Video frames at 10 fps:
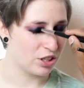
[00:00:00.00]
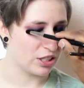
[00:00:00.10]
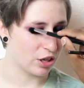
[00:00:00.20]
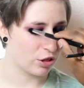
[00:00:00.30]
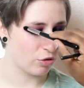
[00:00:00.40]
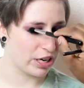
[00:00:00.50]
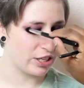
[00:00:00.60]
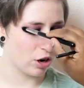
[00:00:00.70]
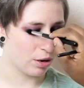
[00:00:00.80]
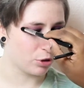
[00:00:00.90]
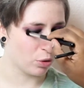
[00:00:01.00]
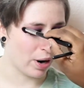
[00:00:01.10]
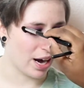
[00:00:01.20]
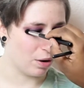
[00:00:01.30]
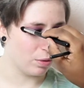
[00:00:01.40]
I sneezed like three times on the
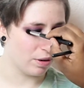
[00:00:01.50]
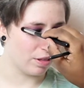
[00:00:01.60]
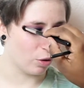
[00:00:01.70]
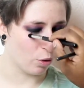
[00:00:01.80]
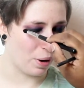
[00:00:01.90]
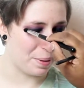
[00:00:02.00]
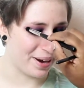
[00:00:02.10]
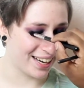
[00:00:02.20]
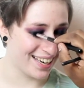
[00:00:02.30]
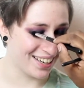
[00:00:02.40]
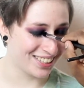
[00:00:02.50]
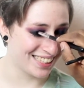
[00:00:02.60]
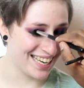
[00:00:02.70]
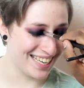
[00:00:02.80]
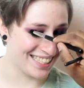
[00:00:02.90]
way out, and on the way back in, I
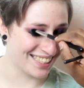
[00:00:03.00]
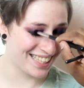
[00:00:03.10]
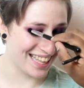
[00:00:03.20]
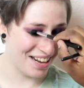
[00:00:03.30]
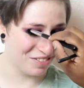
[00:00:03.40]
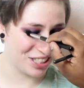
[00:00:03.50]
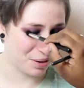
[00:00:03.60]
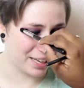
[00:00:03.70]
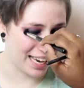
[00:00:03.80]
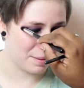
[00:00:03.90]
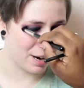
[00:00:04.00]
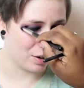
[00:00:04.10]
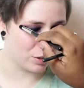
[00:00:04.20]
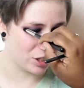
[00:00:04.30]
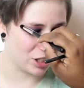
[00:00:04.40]
sneezed. And every time I came
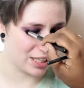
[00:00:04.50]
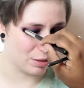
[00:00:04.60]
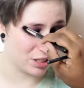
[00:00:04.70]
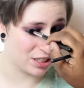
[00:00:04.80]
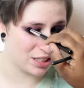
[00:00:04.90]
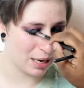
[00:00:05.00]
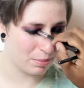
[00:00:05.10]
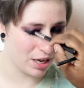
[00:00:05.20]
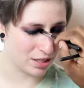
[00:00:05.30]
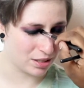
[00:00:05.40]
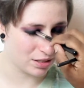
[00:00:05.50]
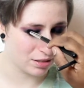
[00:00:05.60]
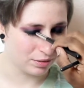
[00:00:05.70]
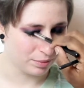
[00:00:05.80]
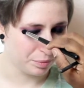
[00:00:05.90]
out, I was just sneezing. It was the same place.
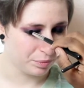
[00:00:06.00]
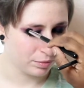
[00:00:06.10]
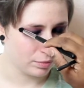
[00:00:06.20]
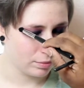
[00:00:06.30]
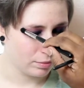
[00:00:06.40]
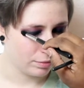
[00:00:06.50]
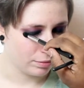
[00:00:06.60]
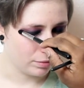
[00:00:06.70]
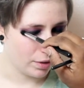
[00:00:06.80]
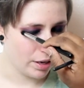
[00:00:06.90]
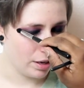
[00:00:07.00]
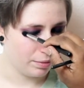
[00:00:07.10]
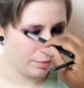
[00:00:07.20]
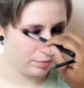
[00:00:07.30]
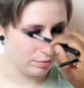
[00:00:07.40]
So weird. Yeah.
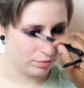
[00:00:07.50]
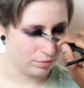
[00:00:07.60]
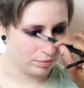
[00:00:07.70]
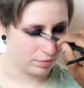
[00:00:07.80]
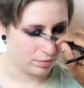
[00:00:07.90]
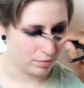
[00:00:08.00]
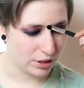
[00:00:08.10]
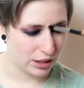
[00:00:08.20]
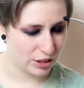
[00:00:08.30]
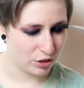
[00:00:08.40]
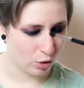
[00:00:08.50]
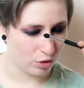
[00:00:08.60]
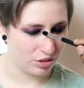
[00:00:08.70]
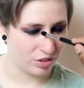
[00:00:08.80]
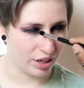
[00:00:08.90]
Ah. So it's an
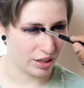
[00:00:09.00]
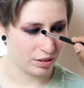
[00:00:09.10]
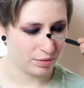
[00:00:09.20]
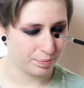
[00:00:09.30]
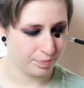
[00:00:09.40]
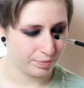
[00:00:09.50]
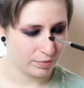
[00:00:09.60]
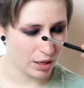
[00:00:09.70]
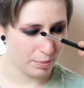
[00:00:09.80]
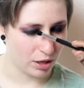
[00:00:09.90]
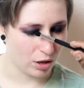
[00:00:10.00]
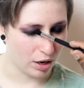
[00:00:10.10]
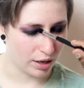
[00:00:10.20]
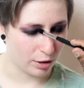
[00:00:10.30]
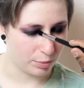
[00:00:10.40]
odd thing. New yeah, hacks.
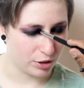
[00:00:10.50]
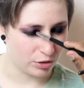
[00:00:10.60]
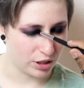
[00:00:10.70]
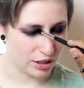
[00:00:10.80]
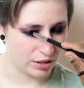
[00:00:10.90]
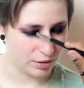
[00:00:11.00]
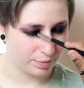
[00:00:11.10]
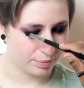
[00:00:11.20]
light helps you sleep.